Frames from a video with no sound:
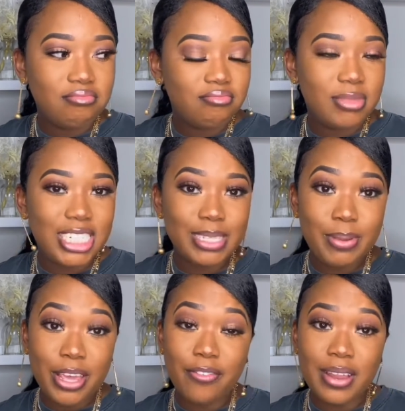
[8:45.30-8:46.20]
just
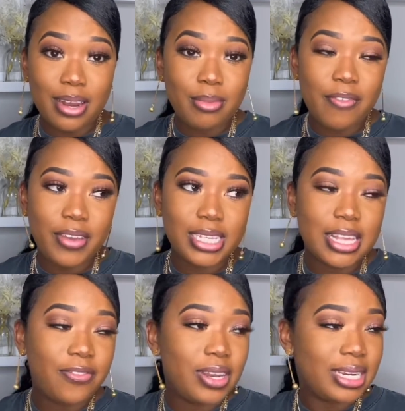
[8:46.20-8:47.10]
being flat on my face,
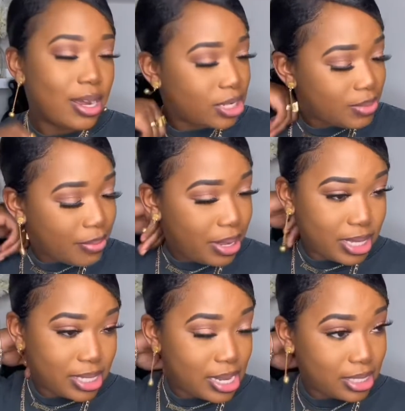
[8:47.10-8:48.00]
I feel like that was my
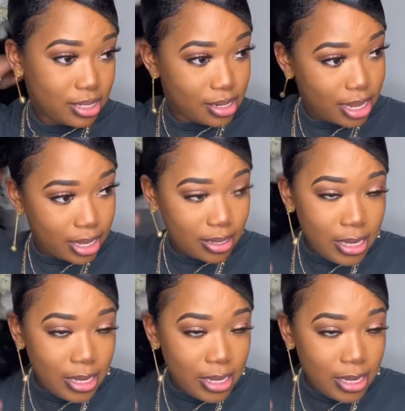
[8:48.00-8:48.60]
biggest lesson. Like,